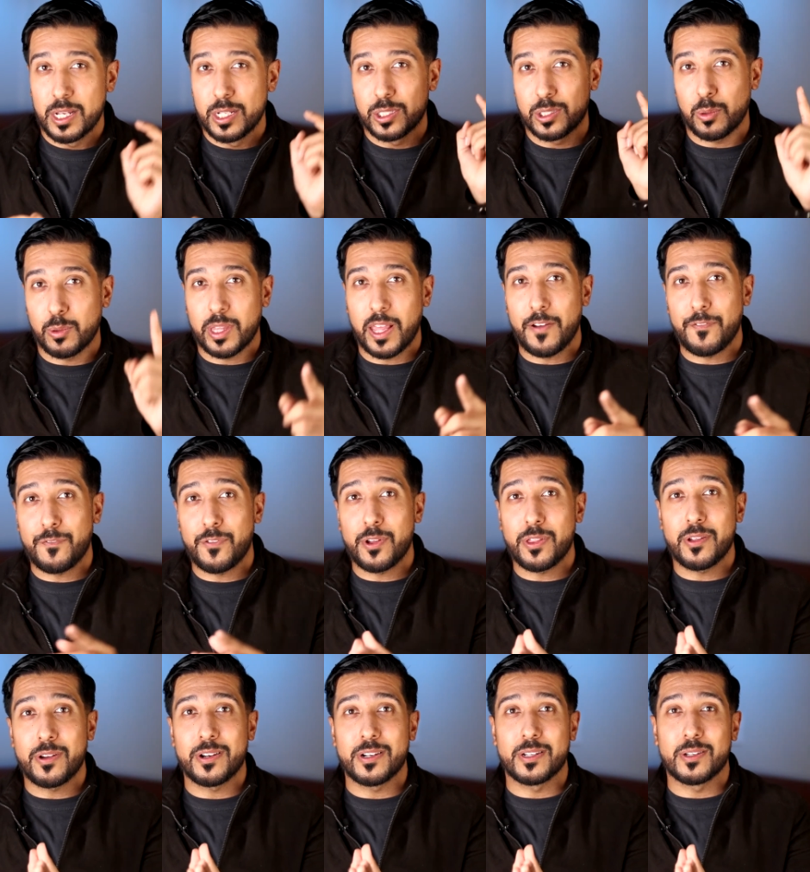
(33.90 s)
So without
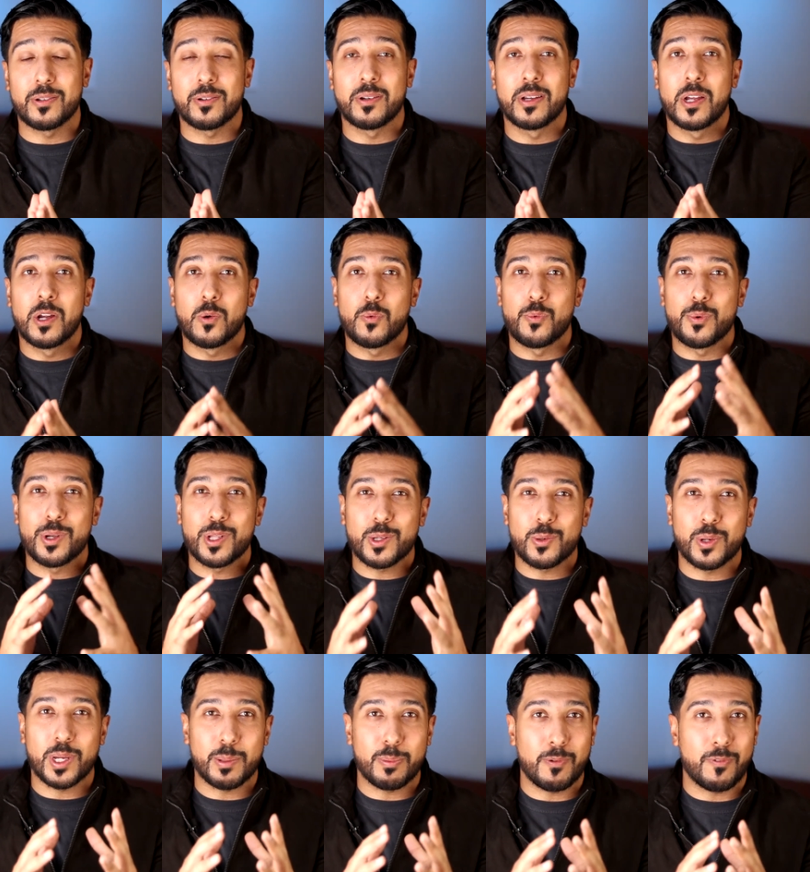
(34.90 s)
further ado, real
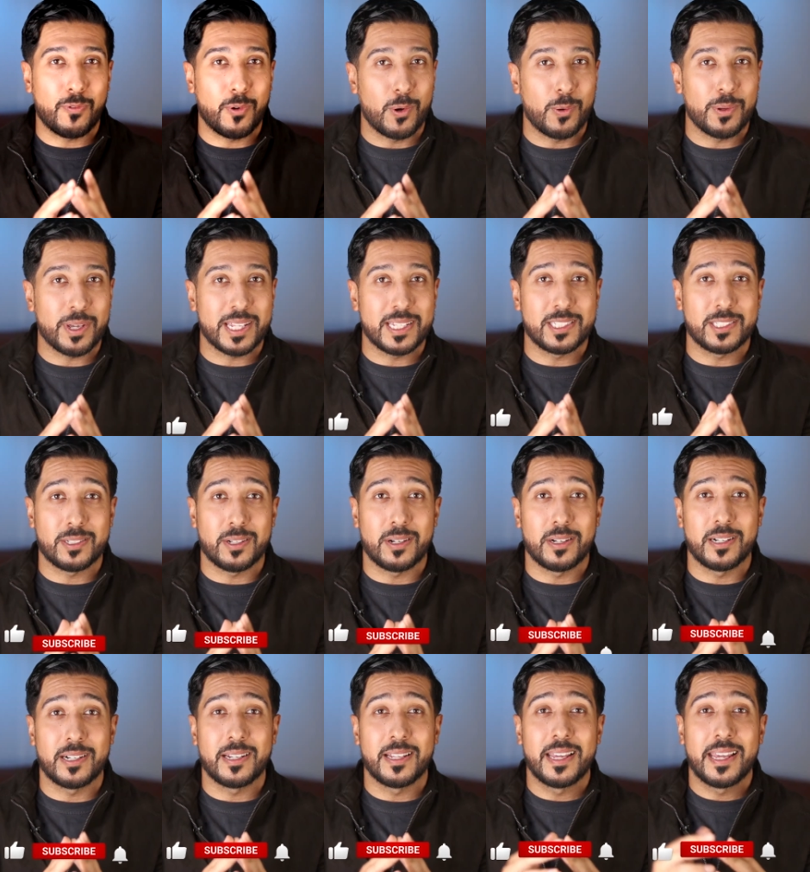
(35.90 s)
quick before we get
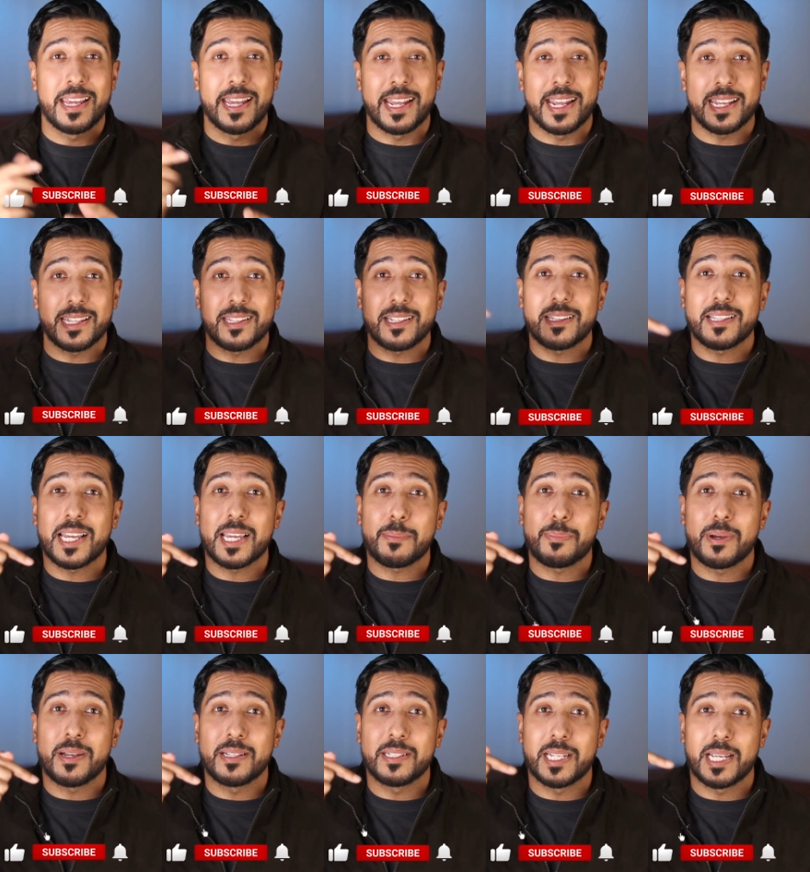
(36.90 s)
started, hit the like
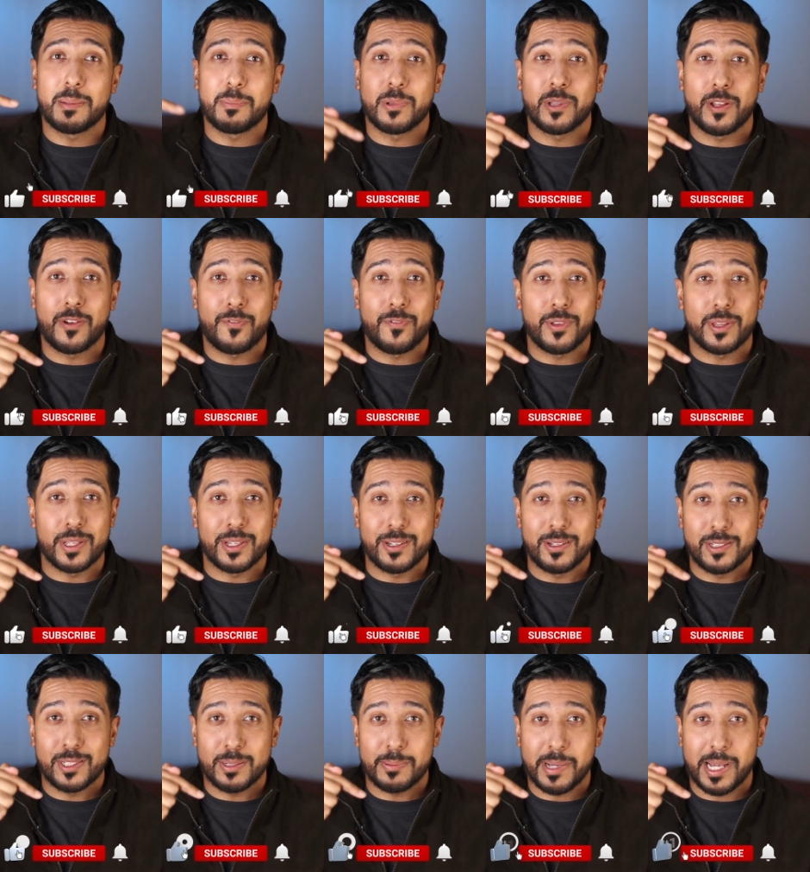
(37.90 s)
button down below for the
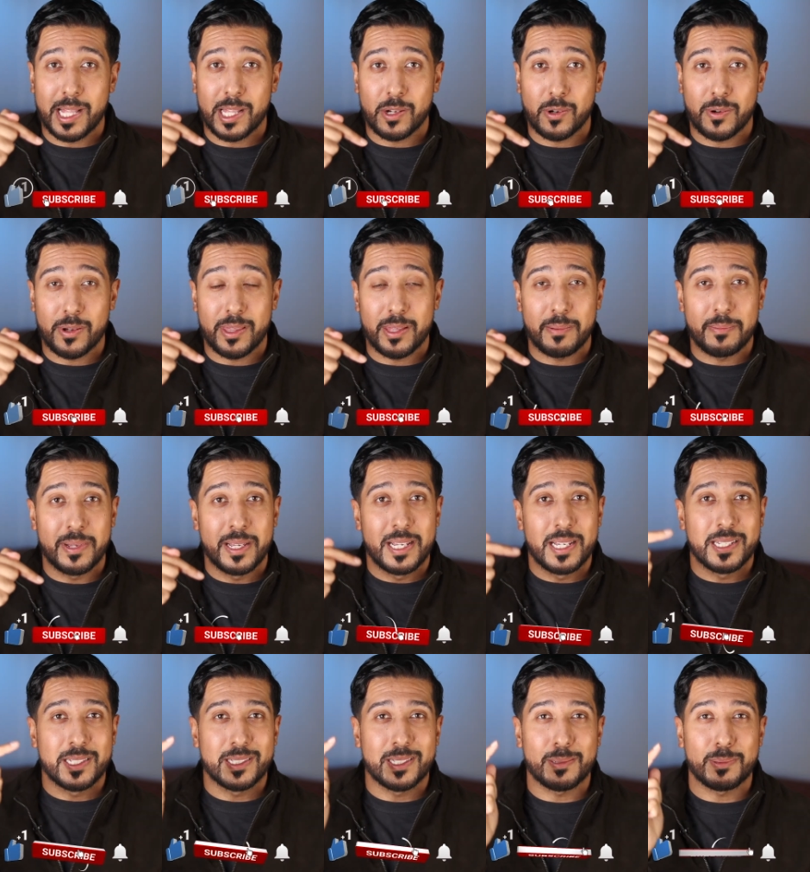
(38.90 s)
YouTube algorithm,
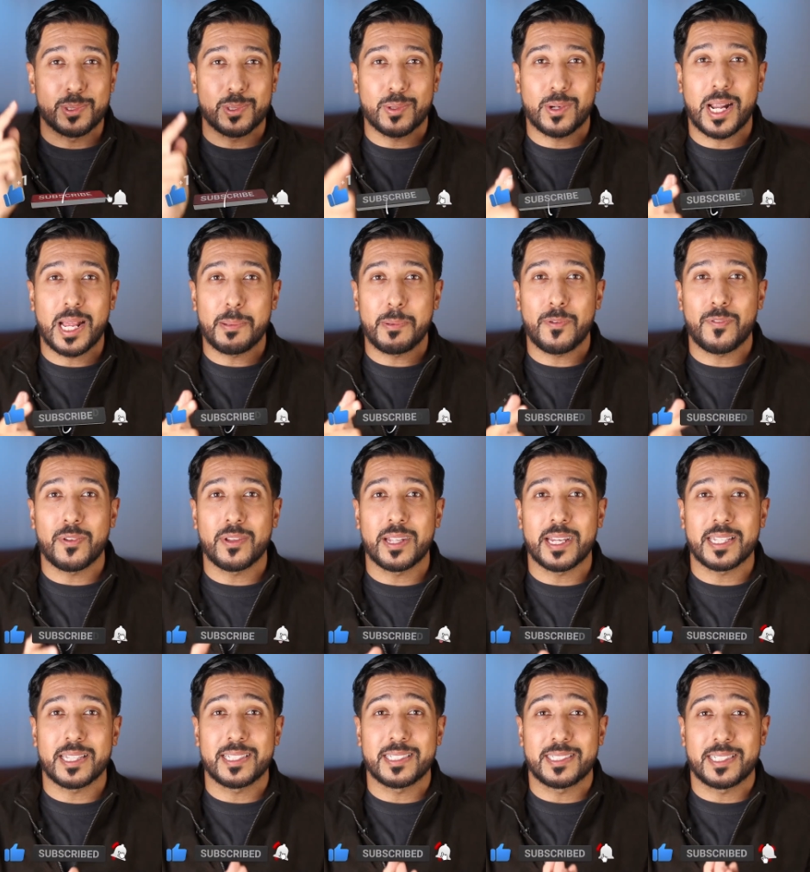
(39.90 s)
subscribe if you
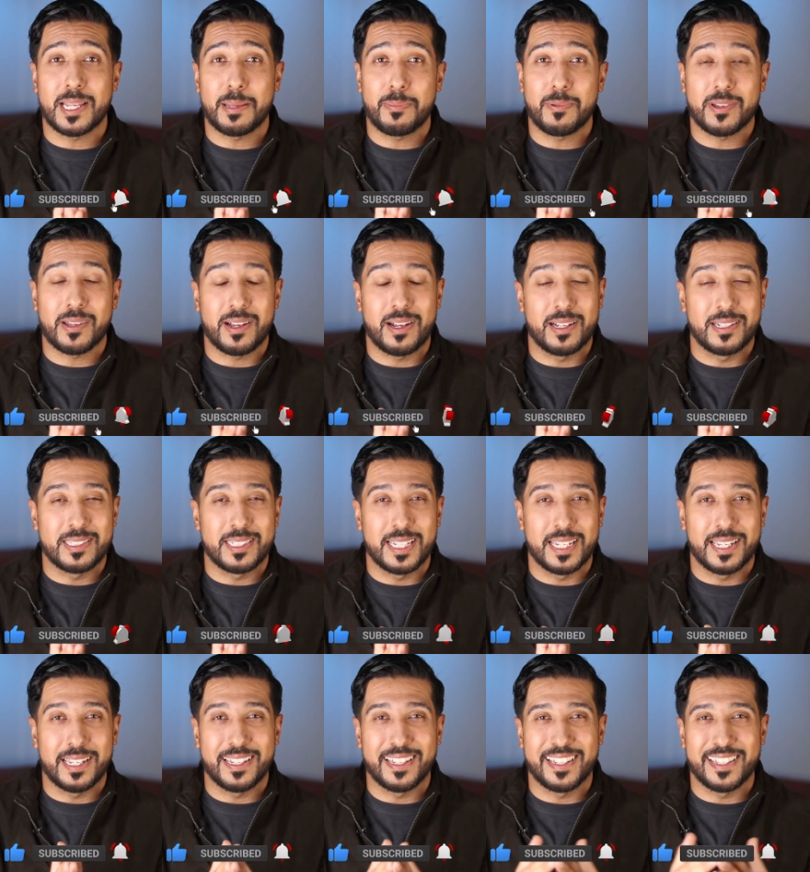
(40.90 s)
like this type of
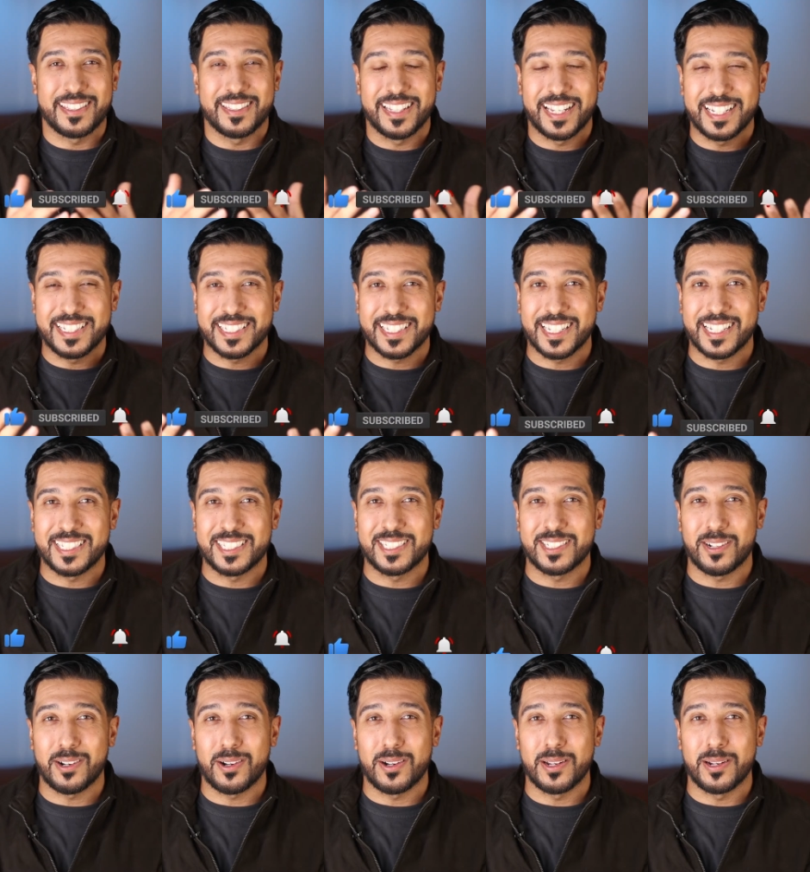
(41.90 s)
content, and let's get
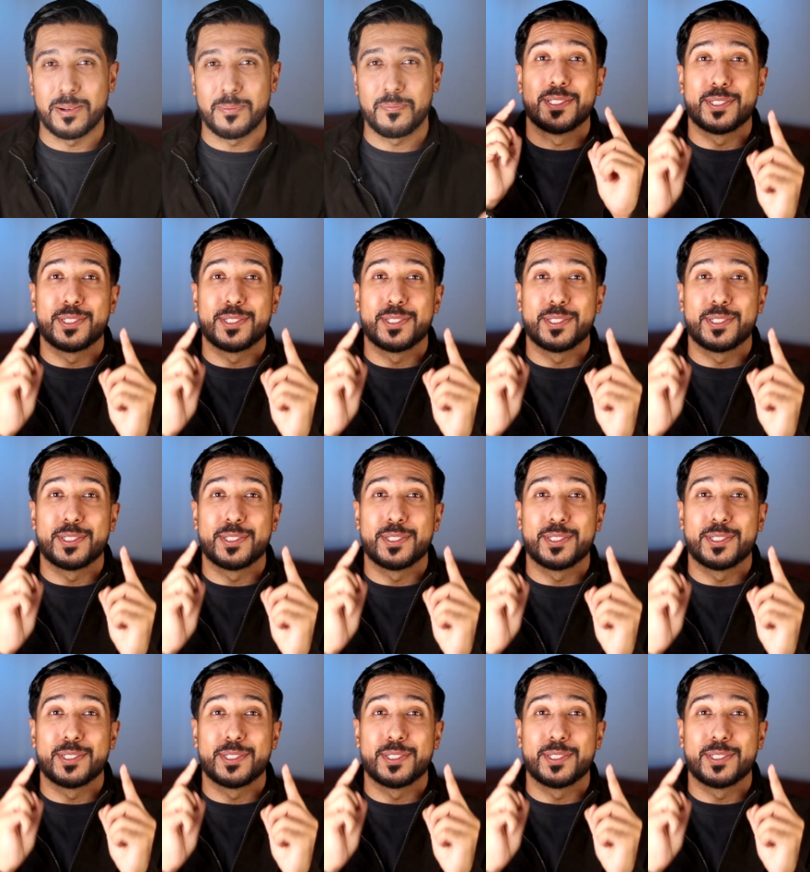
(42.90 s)
started.